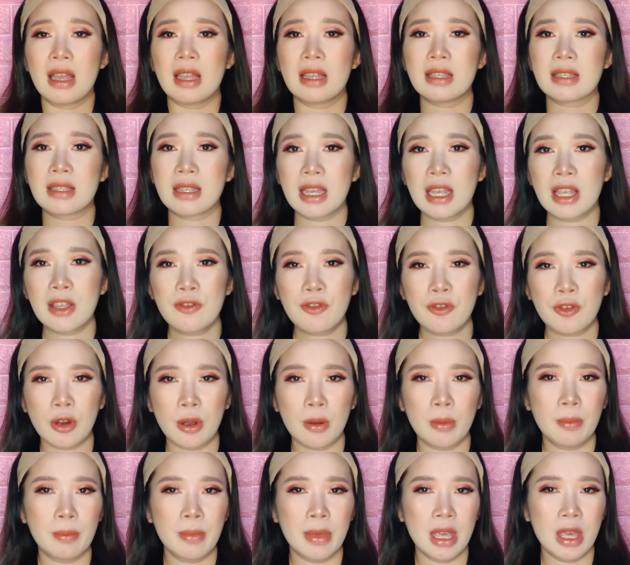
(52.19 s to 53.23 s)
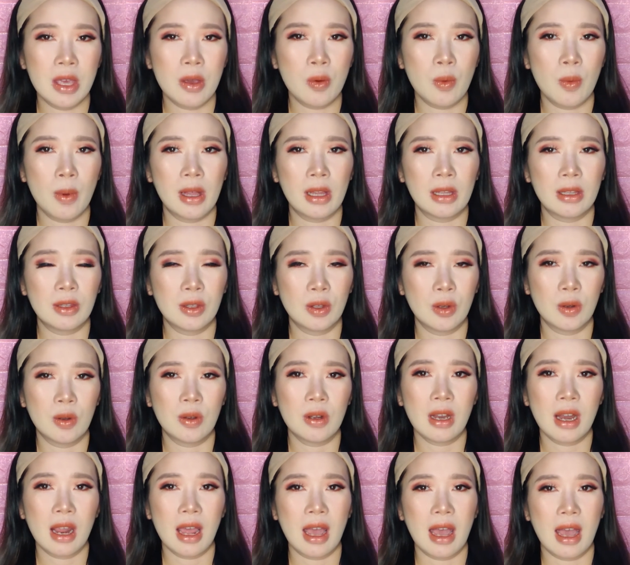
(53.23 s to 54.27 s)
Aside from being well
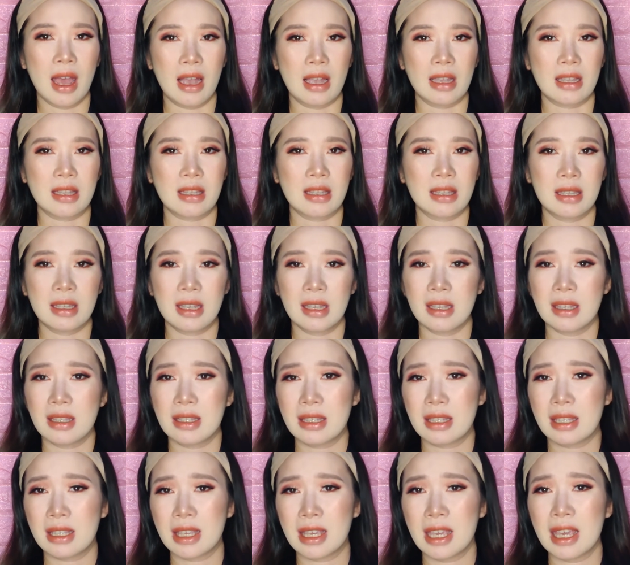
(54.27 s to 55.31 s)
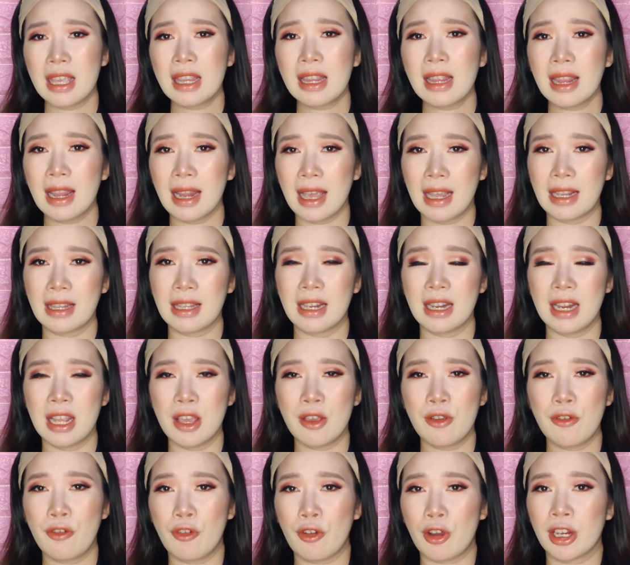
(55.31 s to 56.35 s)
known as skin
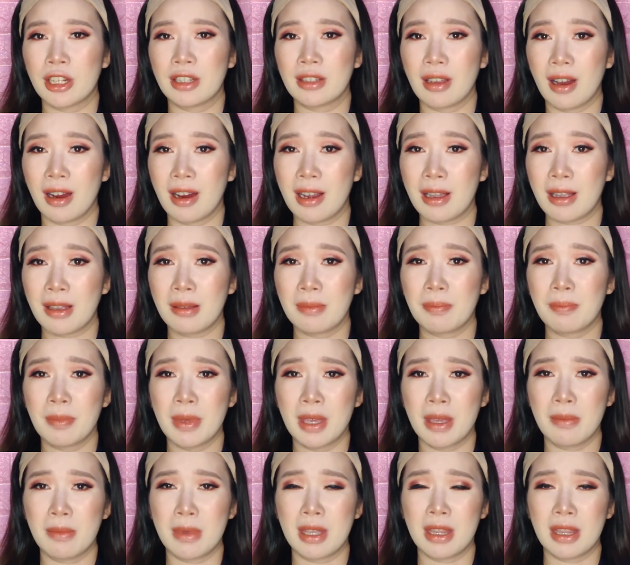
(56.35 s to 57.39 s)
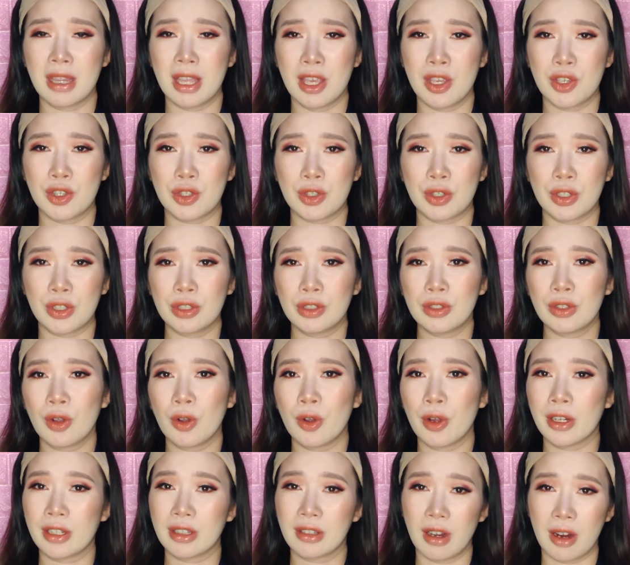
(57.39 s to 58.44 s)
lightening for dark pigmentation
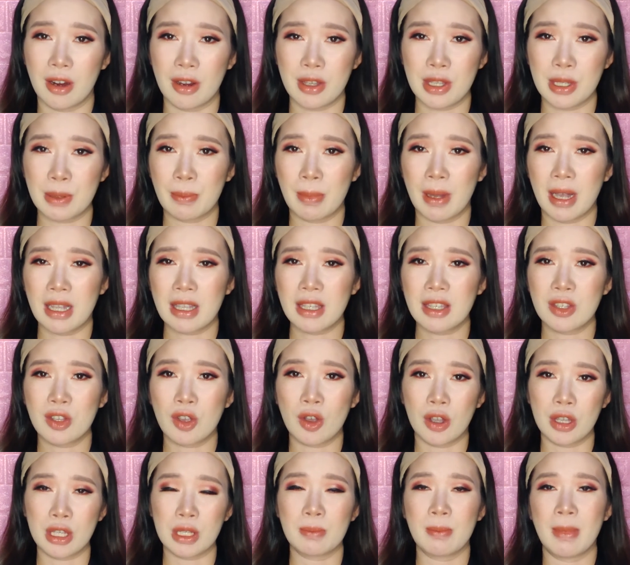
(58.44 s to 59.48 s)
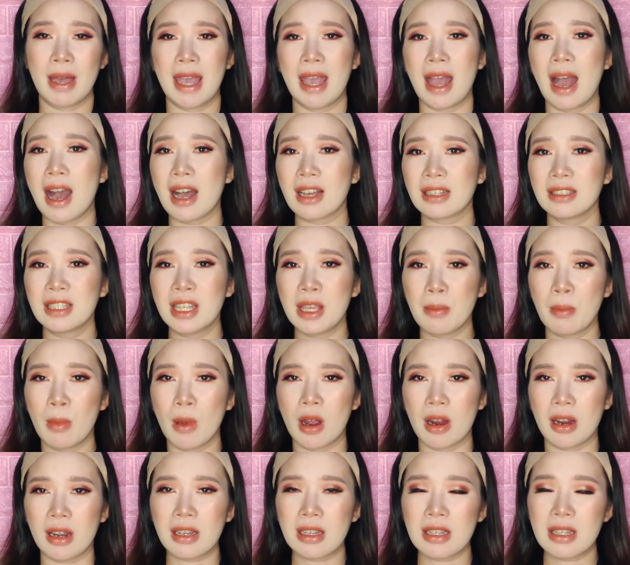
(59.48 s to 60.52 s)
or dark spots caused by acne
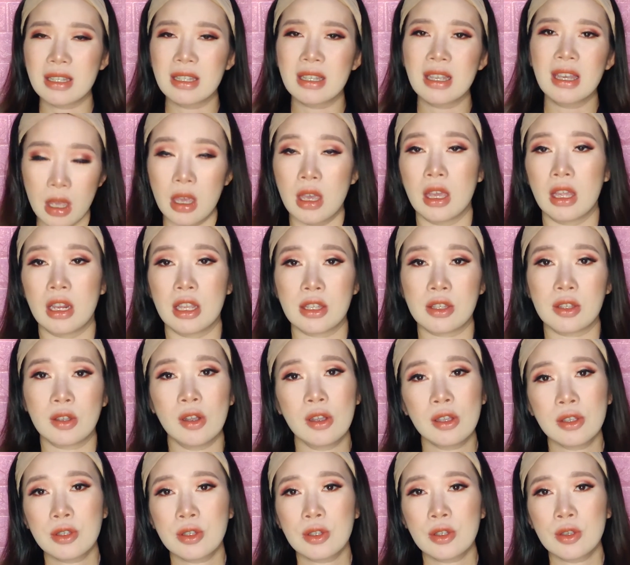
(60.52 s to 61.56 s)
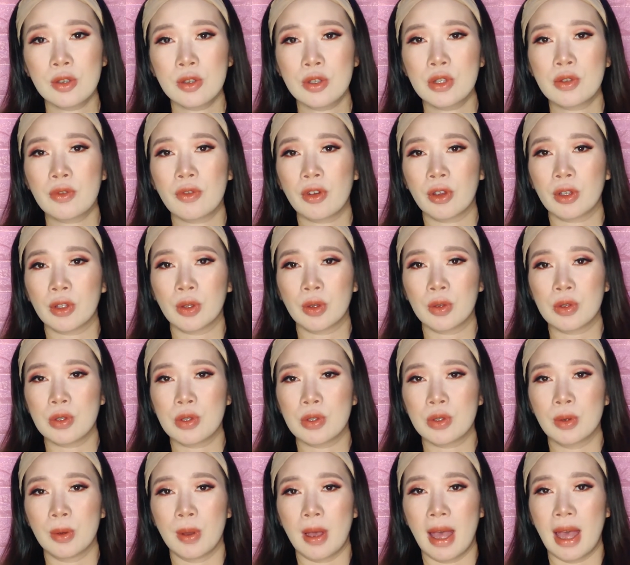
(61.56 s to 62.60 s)
marks, it is also used for those
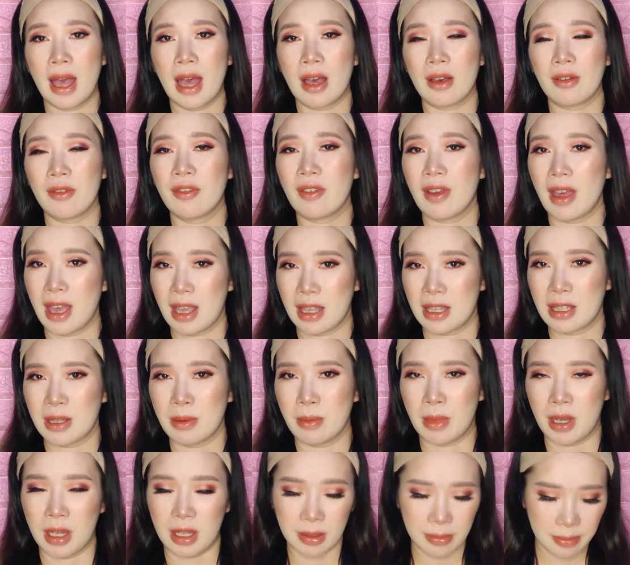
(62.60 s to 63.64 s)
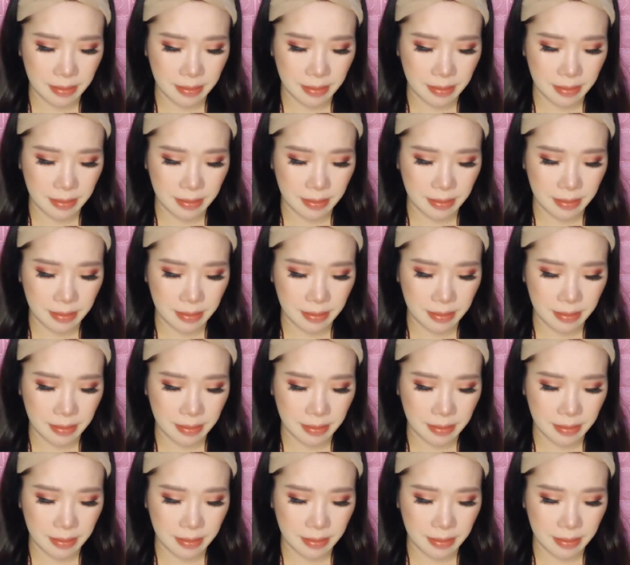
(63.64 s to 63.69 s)
who have eczema.